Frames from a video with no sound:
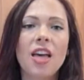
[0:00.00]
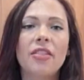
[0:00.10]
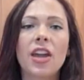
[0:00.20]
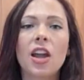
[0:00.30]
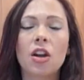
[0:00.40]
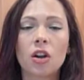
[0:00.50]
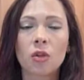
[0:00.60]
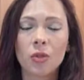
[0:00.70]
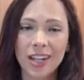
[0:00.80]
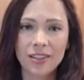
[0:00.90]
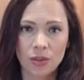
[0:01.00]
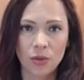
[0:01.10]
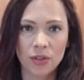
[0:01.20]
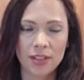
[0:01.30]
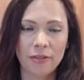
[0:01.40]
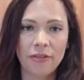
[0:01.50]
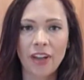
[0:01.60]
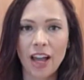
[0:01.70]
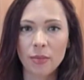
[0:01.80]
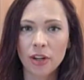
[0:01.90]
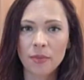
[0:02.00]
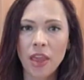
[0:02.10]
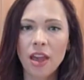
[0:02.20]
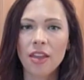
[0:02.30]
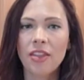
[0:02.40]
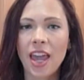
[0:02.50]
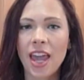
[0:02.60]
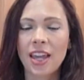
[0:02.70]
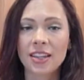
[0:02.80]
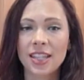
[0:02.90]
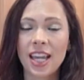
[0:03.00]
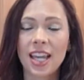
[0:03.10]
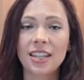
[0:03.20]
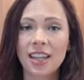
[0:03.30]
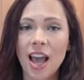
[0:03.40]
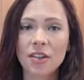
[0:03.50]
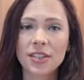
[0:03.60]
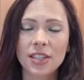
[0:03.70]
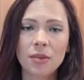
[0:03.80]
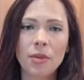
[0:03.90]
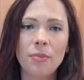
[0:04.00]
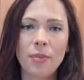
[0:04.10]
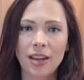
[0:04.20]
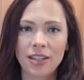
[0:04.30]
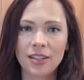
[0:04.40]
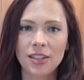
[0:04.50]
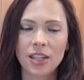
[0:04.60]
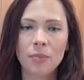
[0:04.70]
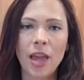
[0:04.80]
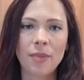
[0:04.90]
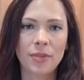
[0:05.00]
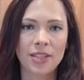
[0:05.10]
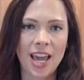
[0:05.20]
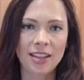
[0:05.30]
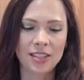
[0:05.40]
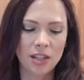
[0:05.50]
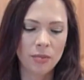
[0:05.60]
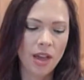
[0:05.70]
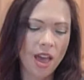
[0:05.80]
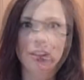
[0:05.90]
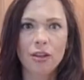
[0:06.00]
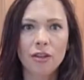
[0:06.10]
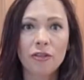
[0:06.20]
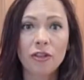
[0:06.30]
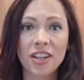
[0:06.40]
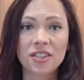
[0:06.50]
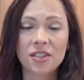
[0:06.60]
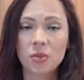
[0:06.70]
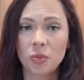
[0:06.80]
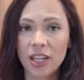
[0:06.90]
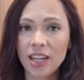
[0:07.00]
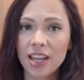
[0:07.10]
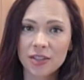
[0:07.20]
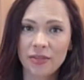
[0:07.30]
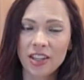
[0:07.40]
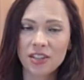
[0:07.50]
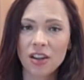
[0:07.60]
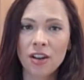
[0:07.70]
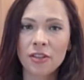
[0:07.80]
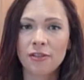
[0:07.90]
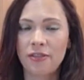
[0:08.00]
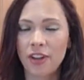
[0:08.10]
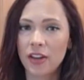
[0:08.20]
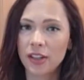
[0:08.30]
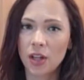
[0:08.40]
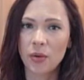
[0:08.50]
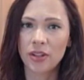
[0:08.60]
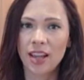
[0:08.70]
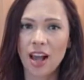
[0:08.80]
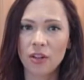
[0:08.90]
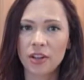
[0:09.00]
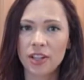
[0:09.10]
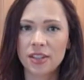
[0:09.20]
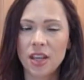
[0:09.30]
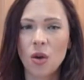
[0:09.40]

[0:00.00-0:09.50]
They are a great source of fiber. They contain calcium, magnesium, and potassium. For as sweet as figs are, they're very low in calories.